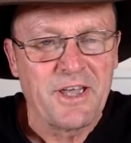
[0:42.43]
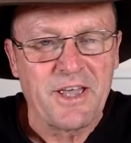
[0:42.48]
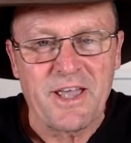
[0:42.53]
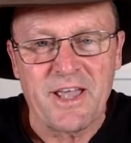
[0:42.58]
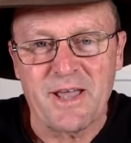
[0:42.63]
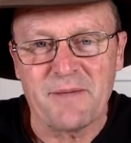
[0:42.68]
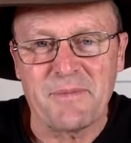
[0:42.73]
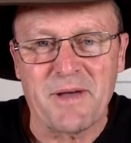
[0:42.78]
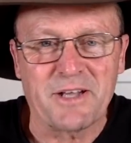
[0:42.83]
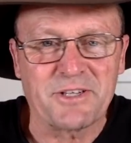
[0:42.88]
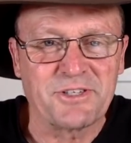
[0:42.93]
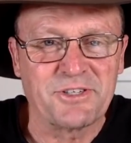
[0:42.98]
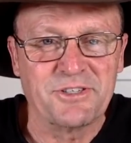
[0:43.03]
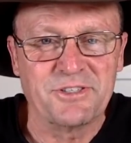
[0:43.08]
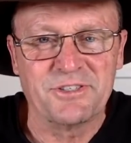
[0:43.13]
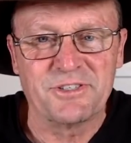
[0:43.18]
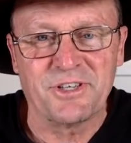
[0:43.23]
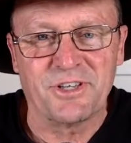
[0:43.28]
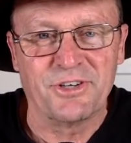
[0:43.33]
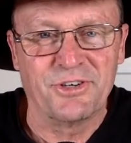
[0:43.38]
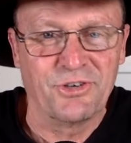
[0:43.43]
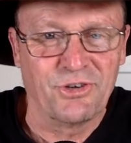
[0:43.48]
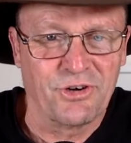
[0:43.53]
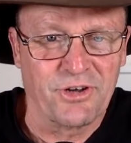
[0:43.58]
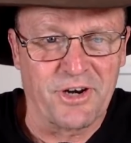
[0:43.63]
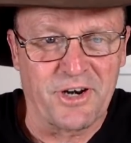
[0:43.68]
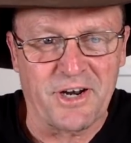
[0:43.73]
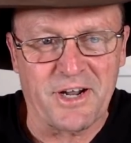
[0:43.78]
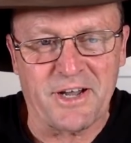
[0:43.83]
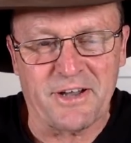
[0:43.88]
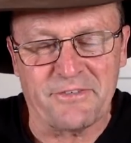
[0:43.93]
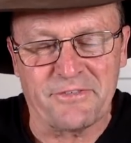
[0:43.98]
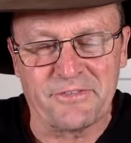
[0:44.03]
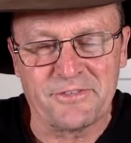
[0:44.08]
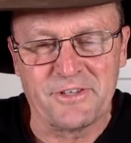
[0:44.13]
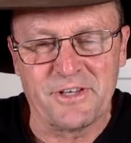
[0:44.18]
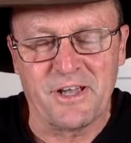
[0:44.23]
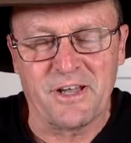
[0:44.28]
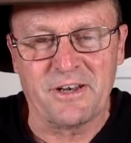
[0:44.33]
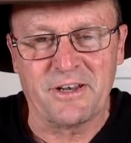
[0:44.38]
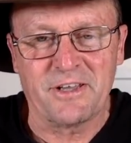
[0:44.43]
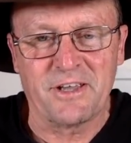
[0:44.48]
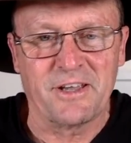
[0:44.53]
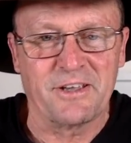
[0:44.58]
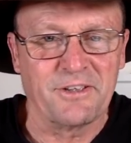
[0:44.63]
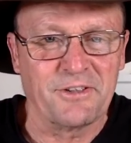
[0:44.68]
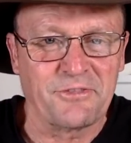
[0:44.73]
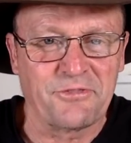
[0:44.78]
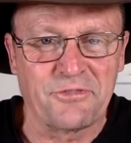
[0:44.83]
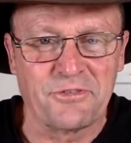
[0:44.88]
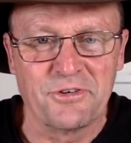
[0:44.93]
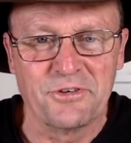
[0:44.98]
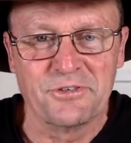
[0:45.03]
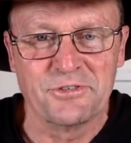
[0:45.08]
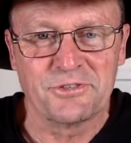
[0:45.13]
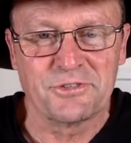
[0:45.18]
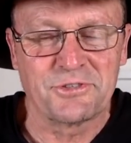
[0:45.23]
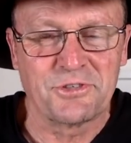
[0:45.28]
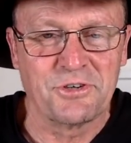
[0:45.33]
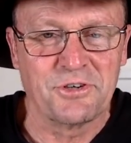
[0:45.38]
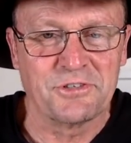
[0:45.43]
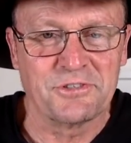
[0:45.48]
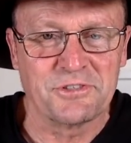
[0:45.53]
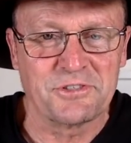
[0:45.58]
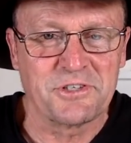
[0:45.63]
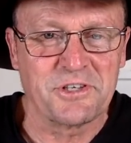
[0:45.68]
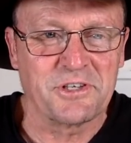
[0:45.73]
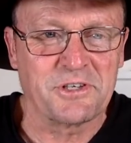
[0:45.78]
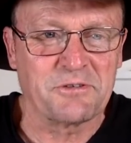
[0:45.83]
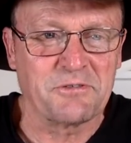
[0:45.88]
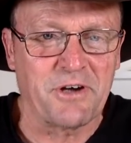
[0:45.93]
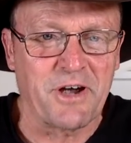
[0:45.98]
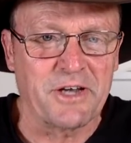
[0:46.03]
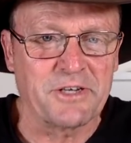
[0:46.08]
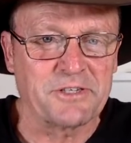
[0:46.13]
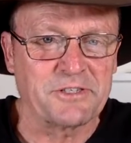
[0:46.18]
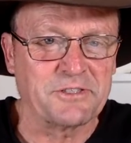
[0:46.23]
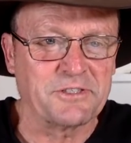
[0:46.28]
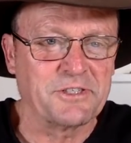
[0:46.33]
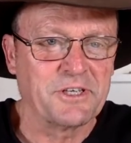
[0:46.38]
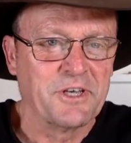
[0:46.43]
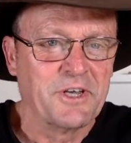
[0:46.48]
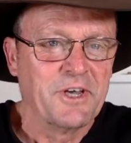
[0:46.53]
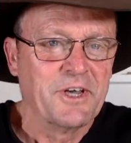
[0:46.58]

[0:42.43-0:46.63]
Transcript: how much is not enough you know to get you through certain situations